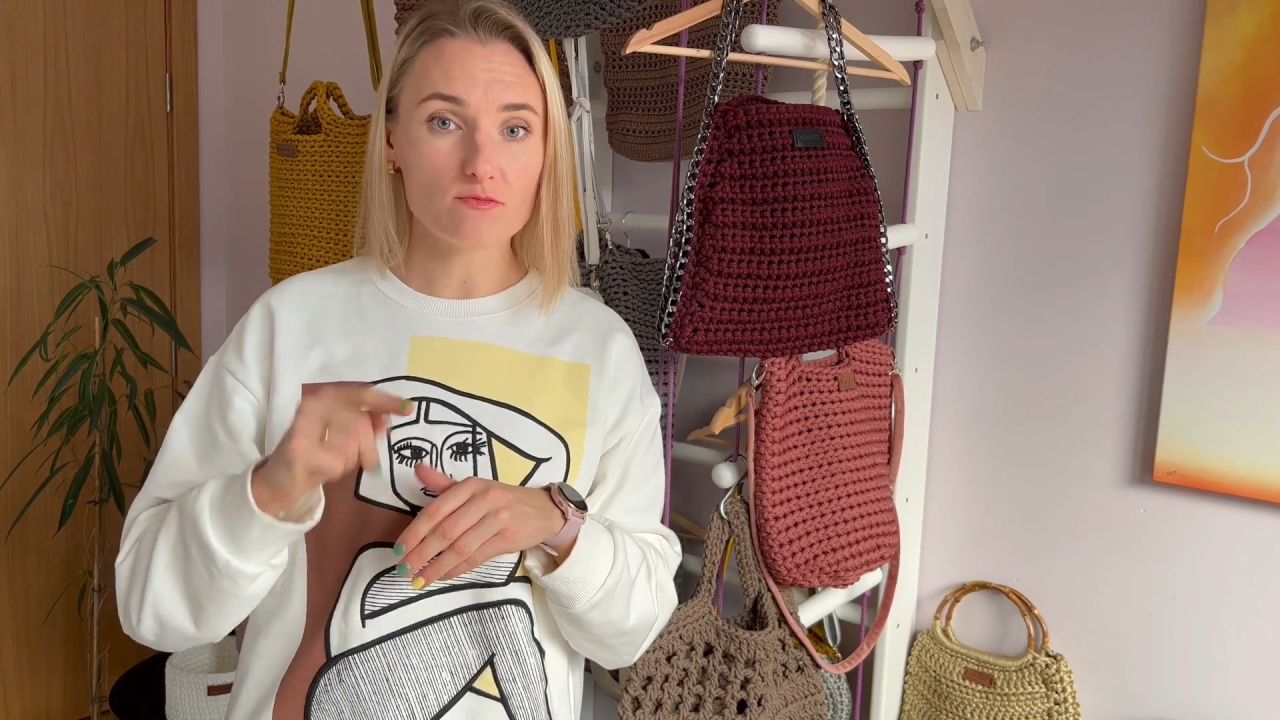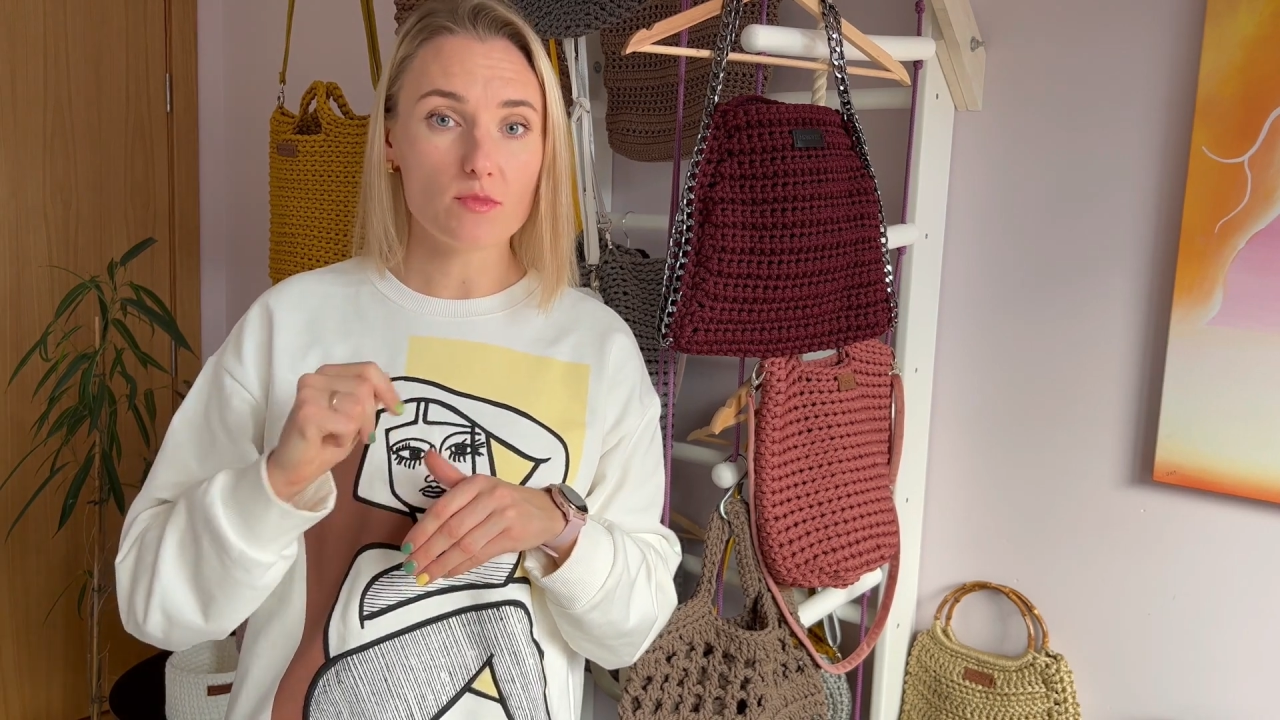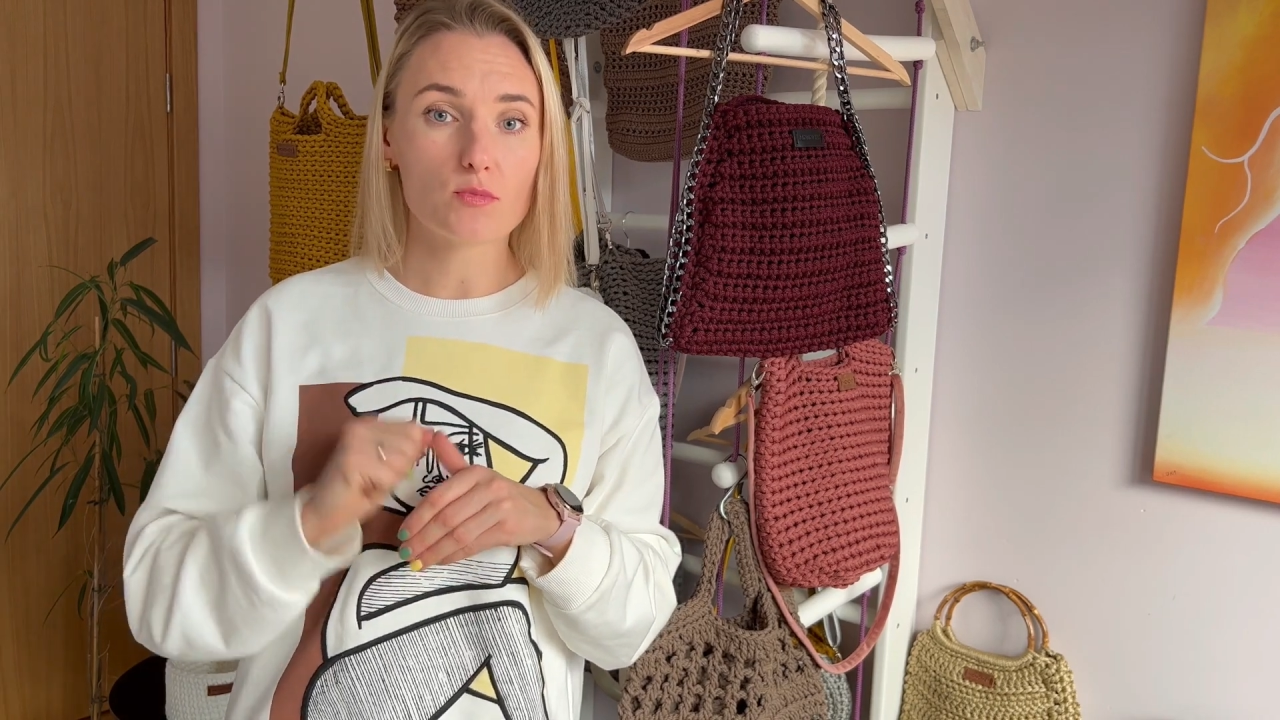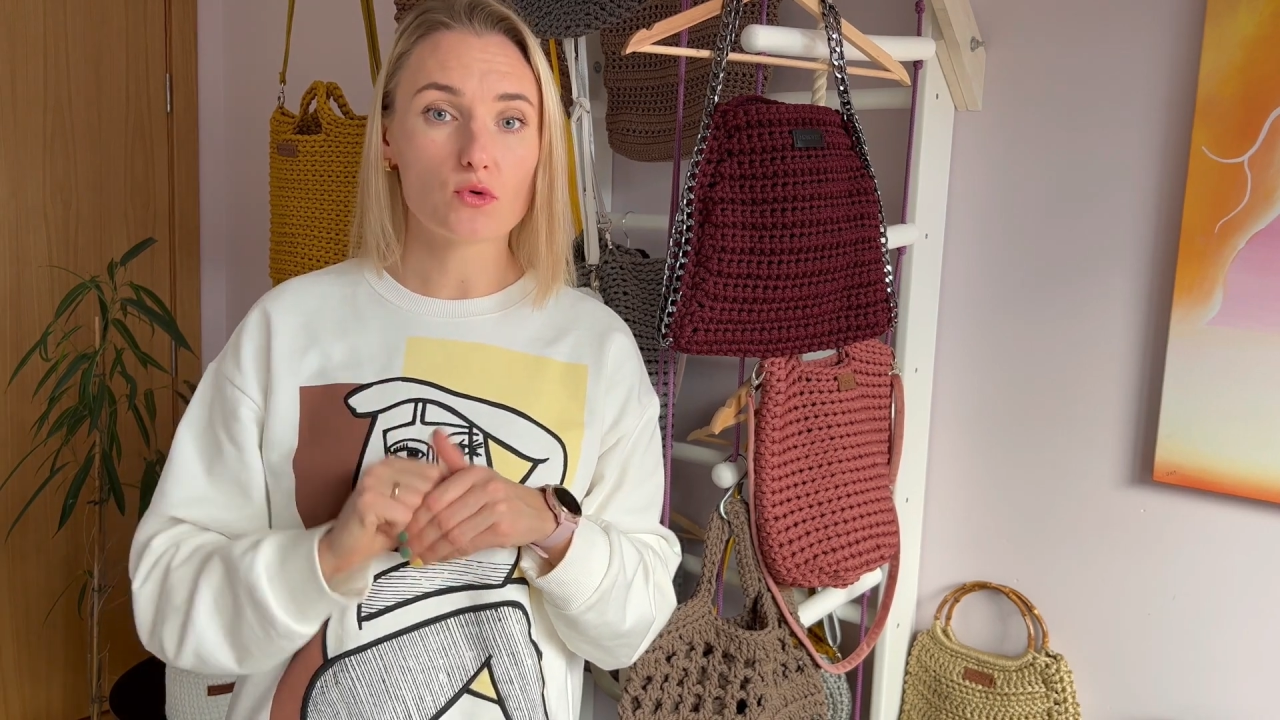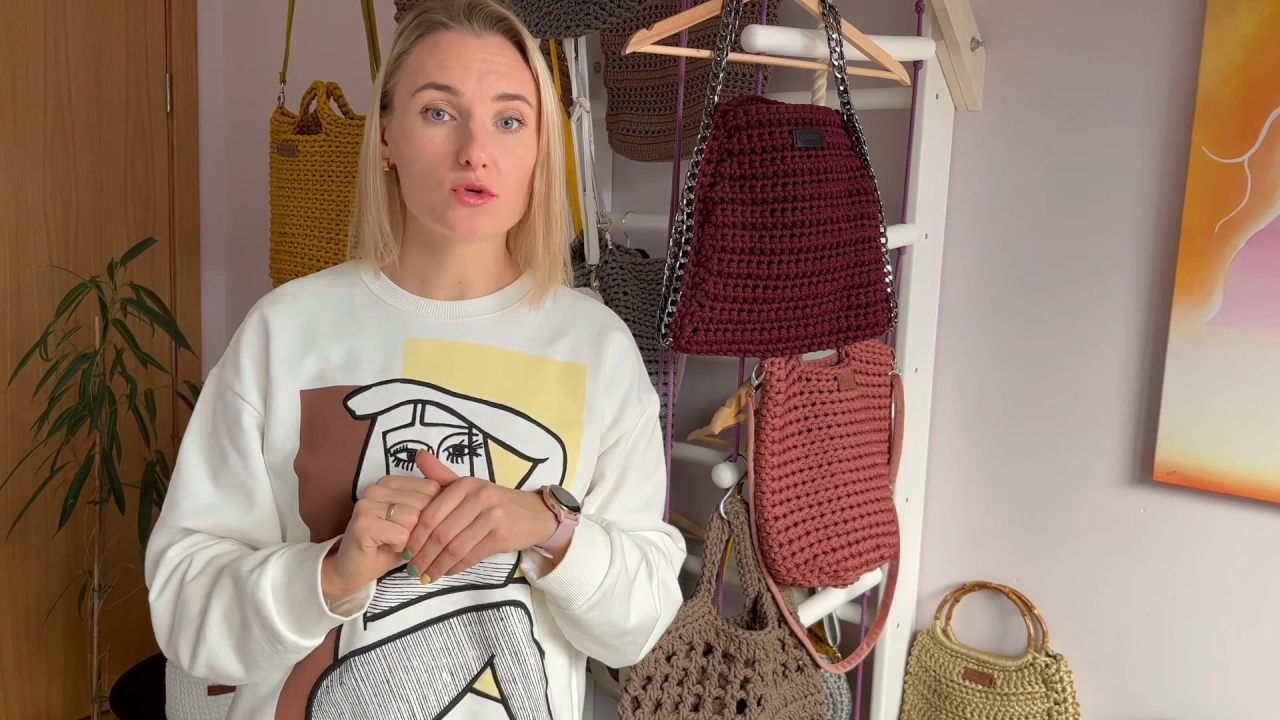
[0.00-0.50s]

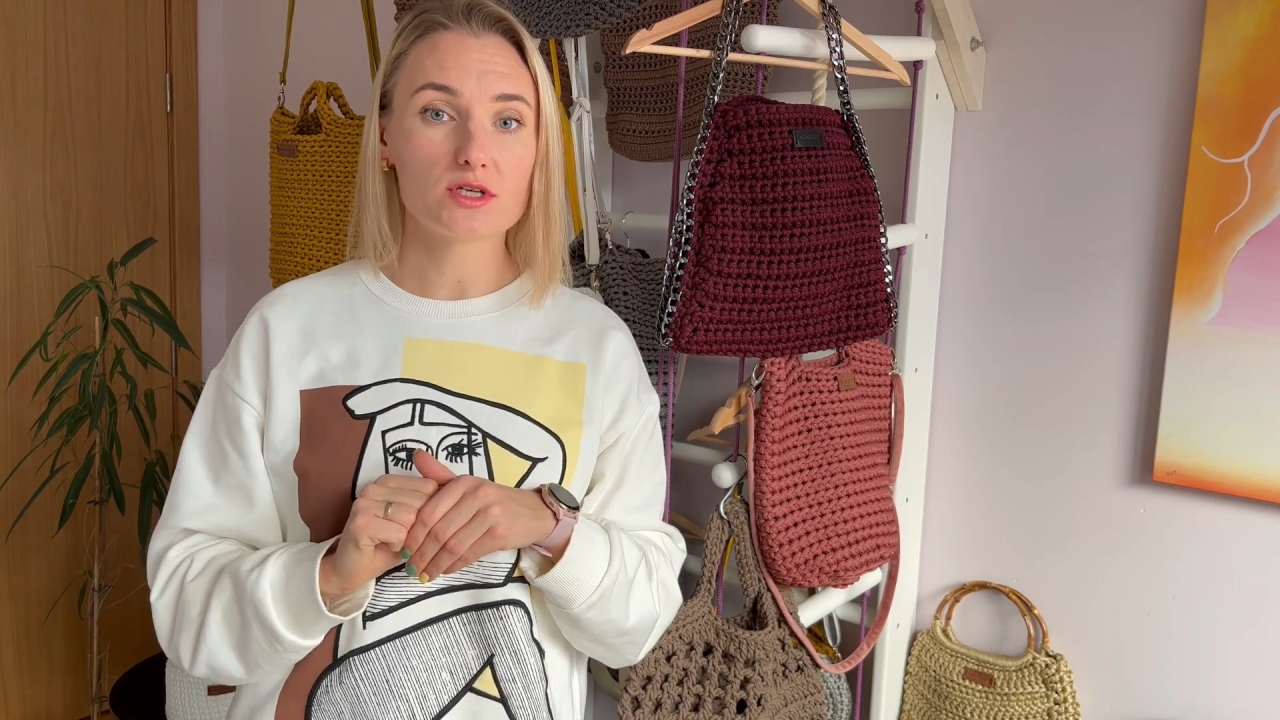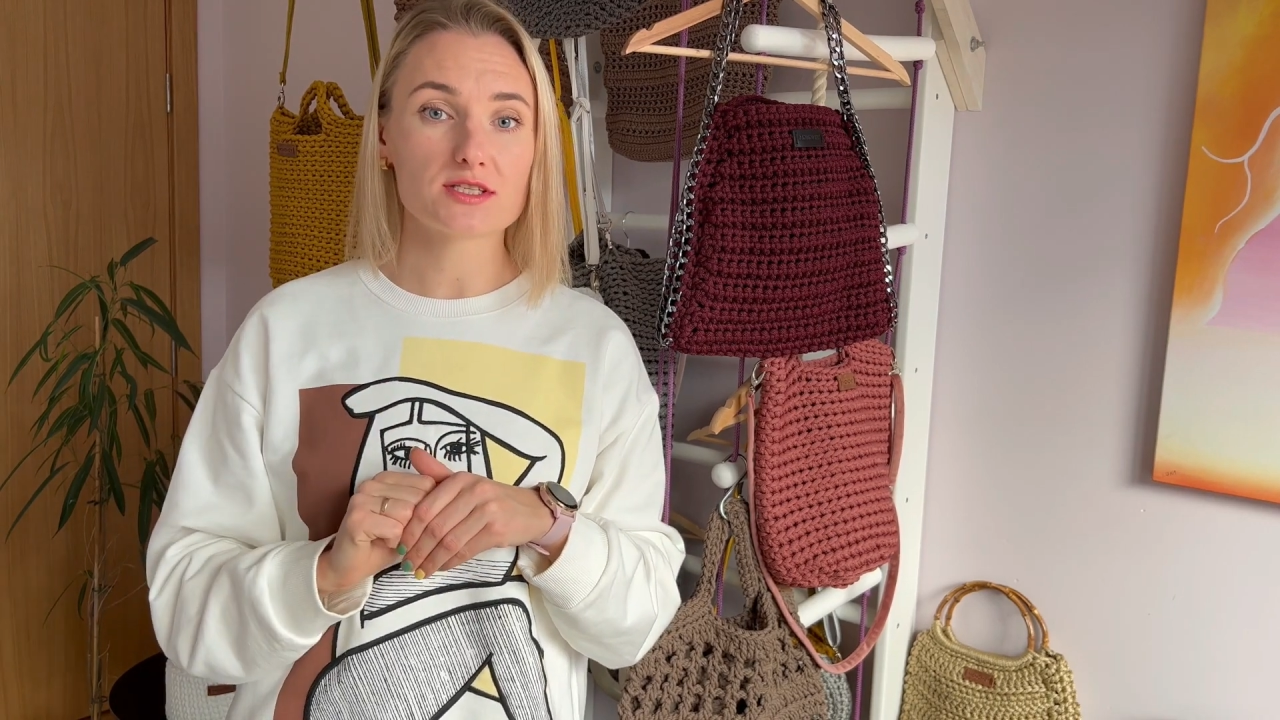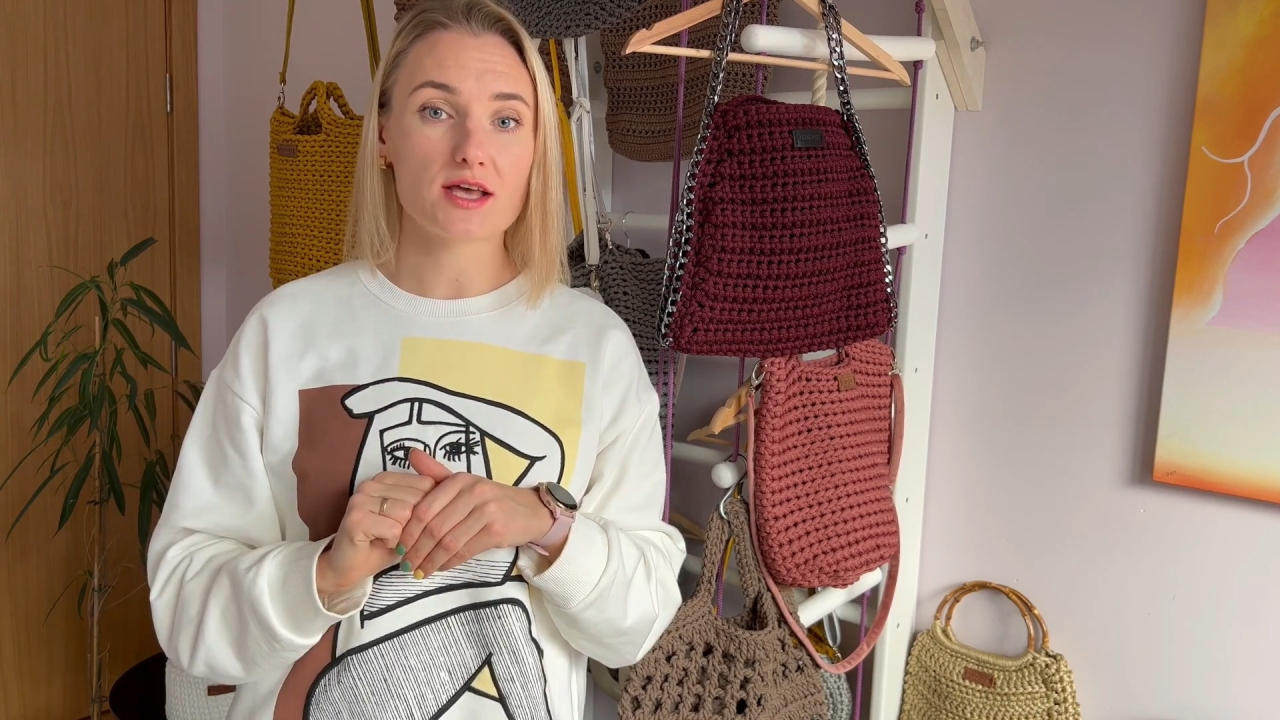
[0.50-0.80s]
my projects,